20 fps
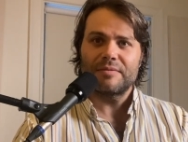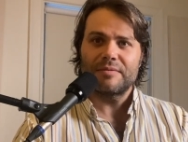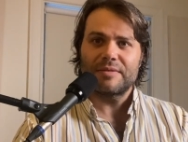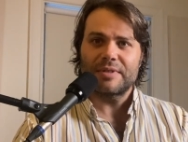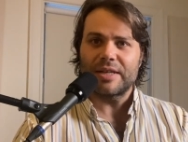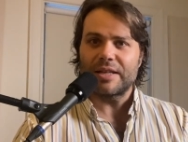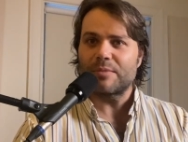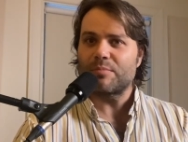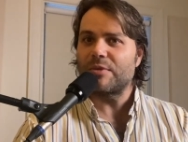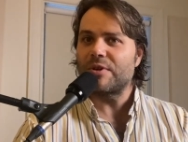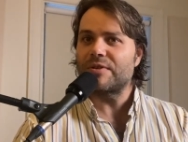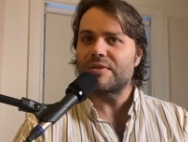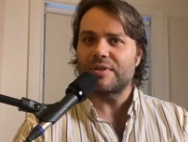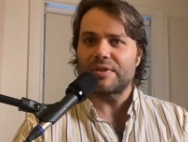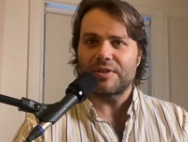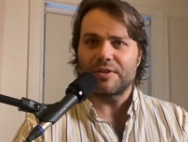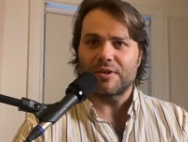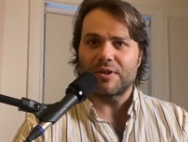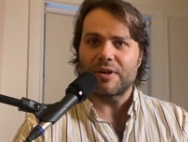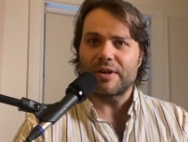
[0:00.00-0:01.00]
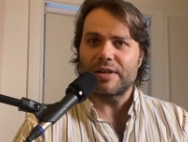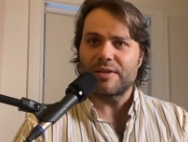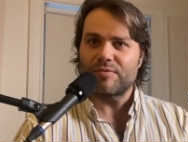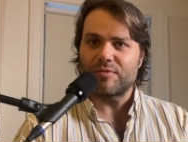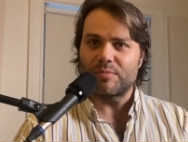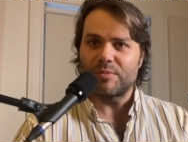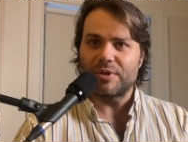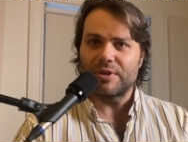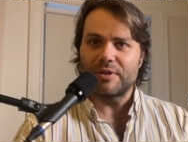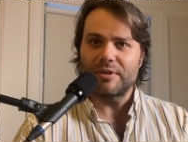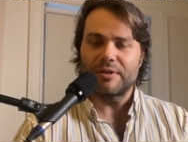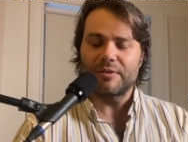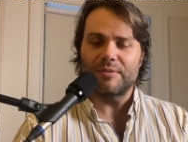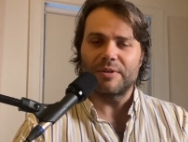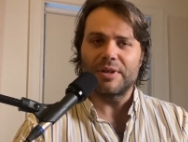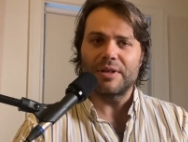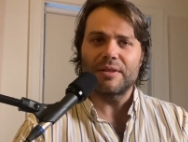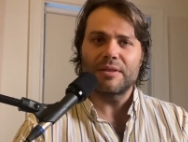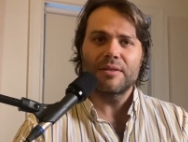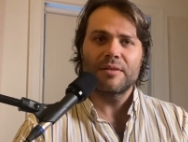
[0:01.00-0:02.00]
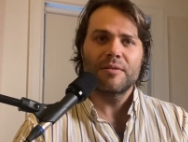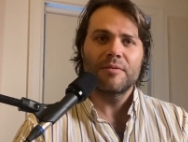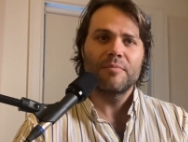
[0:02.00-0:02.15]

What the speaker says: Take music you're already familiar with